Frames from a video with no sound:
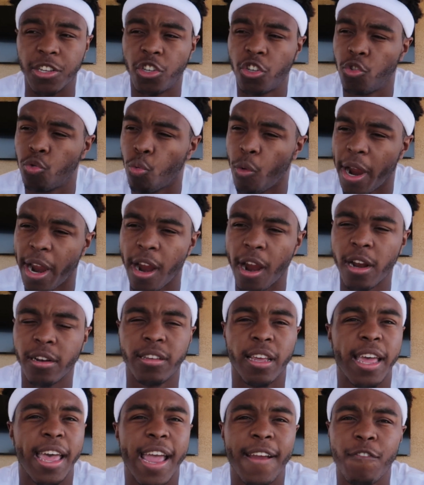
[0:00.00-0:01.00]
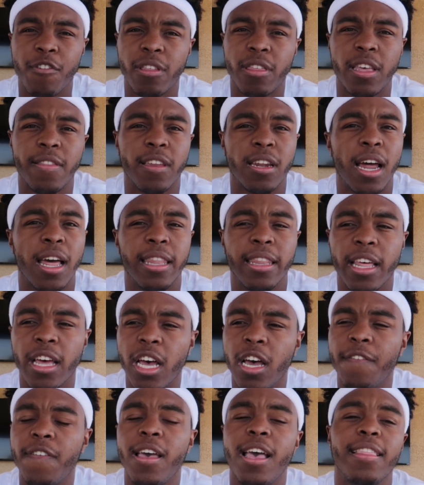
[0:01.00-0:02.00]
swear to everything that I
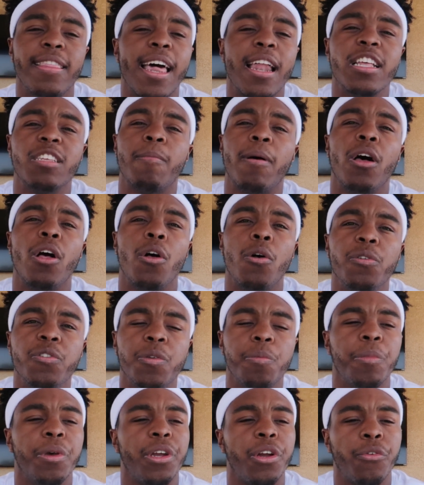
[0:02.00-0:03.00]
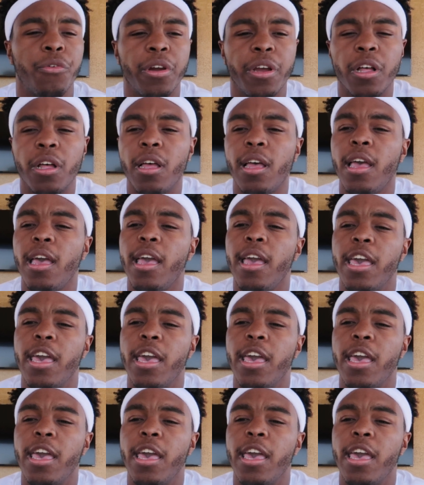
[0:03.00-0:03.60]
love, that is my ultimate grail.